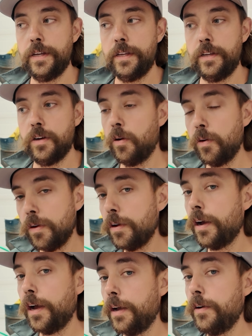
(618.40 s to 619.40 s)
you know,
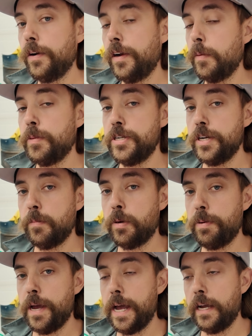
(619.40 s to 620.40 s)
I hook up the
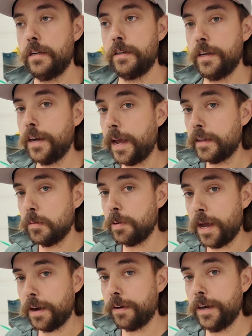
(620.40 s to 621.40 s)
jumper pack, connect the
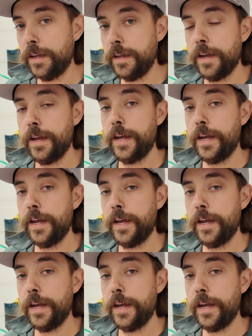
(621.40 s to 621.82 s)
battery,